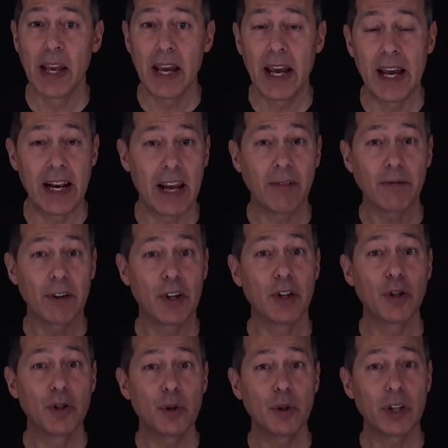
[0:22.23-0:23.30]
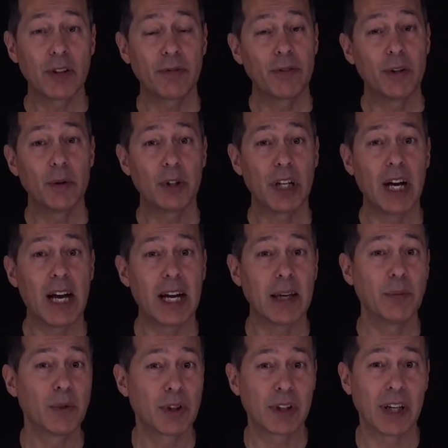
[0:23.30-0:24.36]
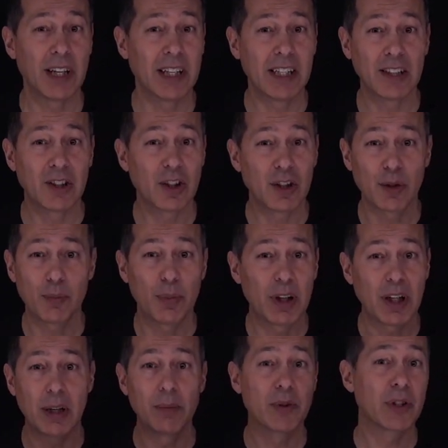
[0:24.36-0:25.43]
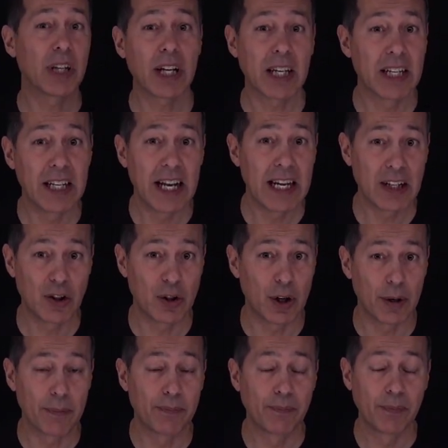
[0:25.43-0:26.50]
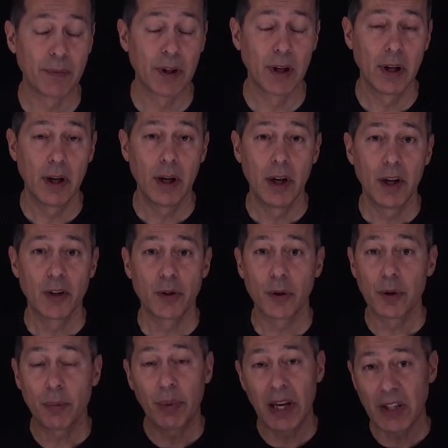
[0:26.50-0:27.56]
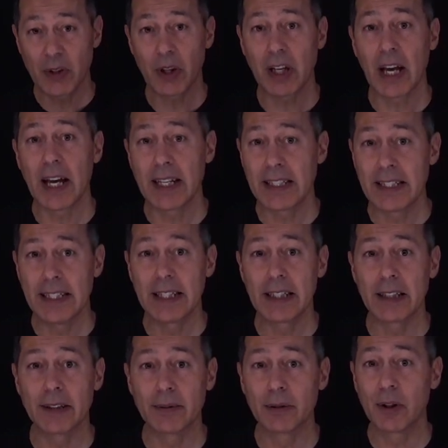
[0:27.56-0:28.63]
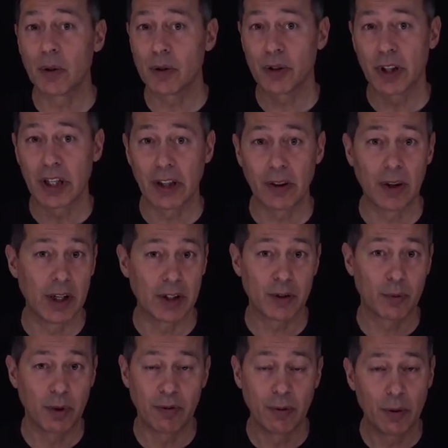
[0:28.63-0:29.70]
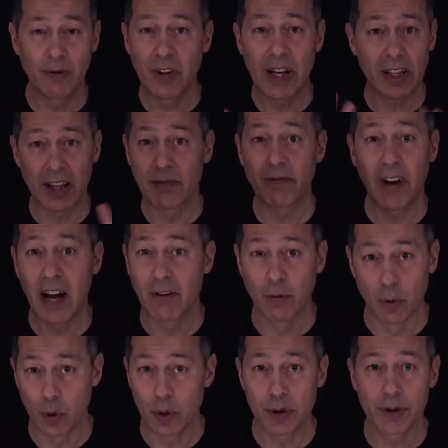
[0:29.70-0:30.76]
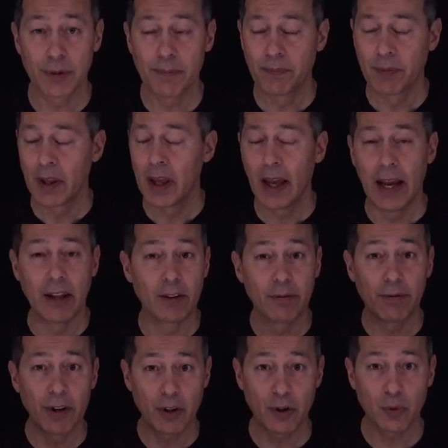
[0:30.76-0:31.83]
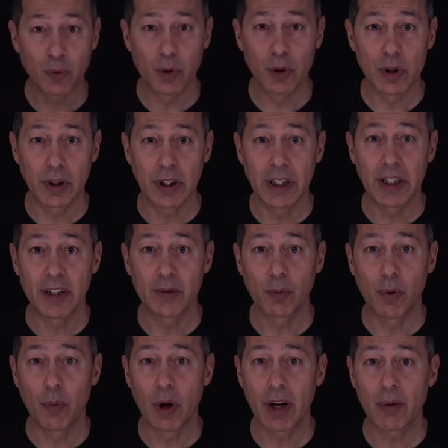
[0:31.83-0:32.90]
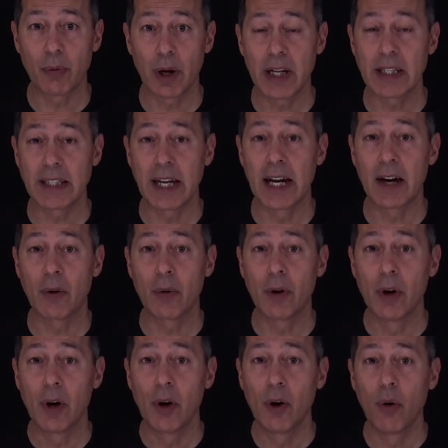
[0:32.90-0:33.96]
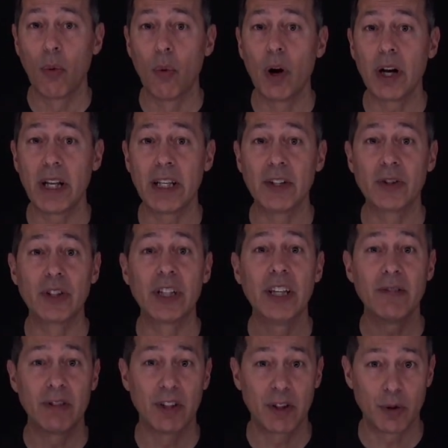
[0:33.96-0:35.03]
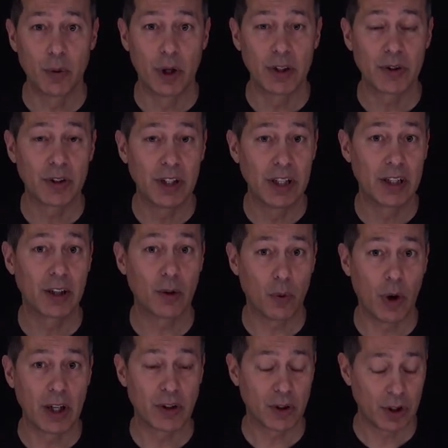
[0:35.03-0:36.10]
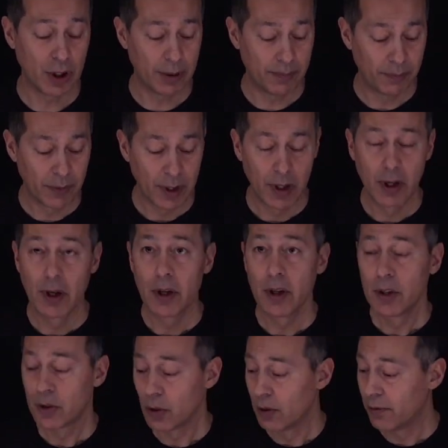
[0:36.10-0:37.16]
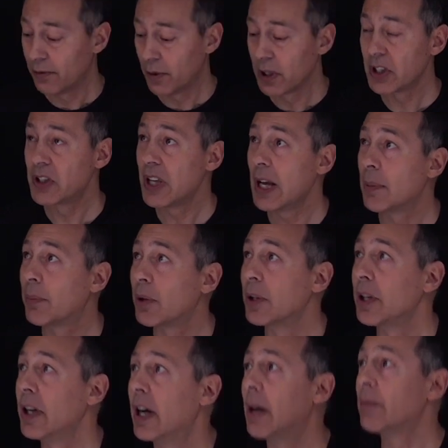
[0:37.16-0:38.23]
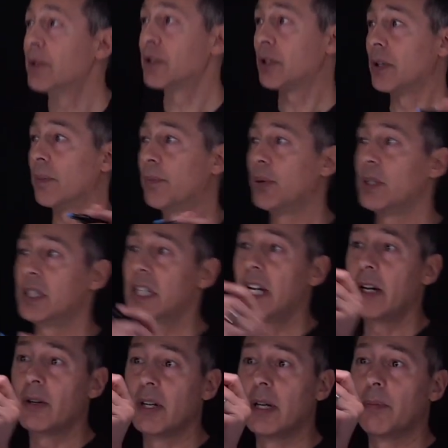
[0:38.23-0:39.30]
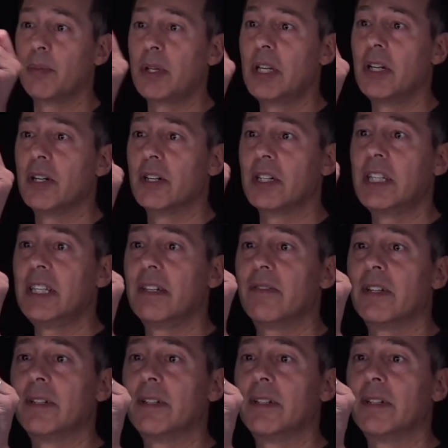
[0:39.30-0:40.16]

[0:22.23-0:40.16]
And after you do it a few times, it just becomes second nature. So the basic idea goes like this. We've got like 5 rules. And the first rule is we want to write down what is given to us in a question. So for example here, I'm just going to put down up here given.